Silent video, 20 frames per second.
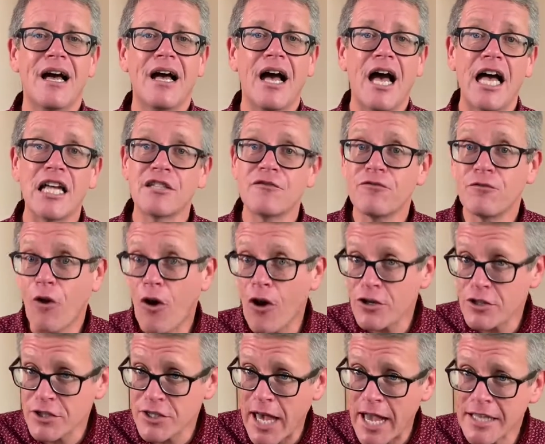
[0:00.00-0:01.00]
as far
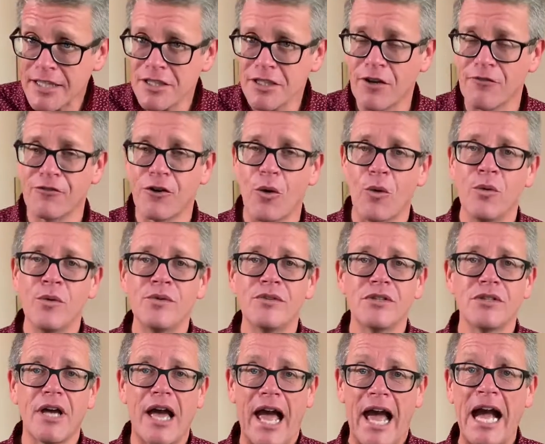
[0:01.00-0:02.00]
as that stuff goes,
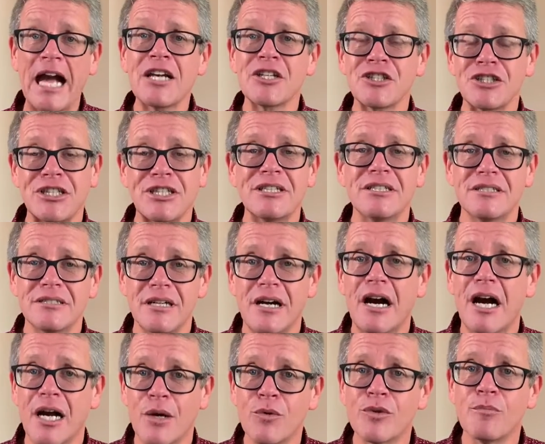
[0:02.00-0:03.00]
actually,
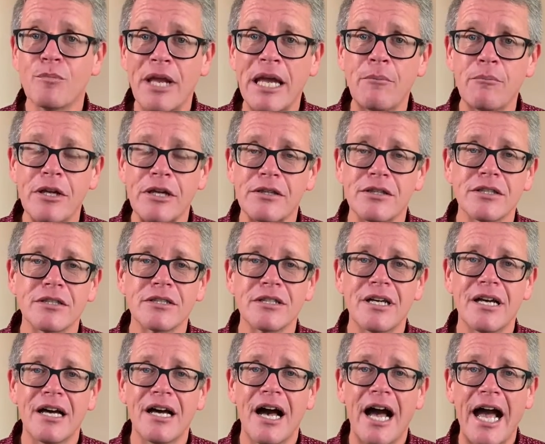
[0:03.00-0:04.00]
I was blameless.
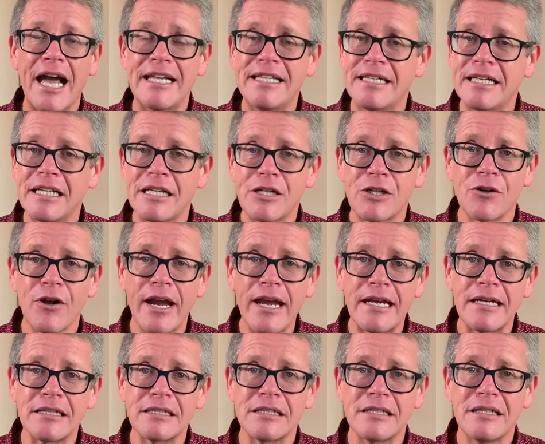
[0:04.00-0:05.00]
I did it
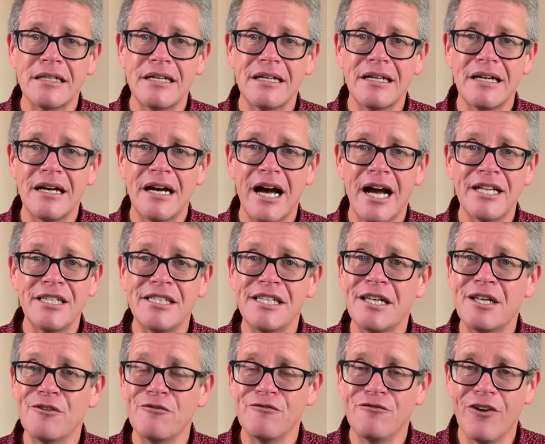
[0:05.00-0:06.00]
great. I did
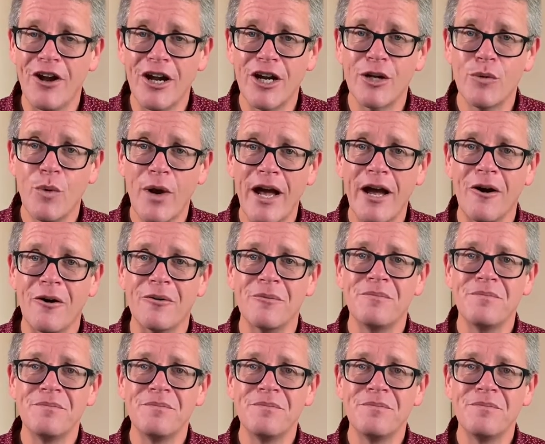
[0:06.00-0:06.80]
it very well.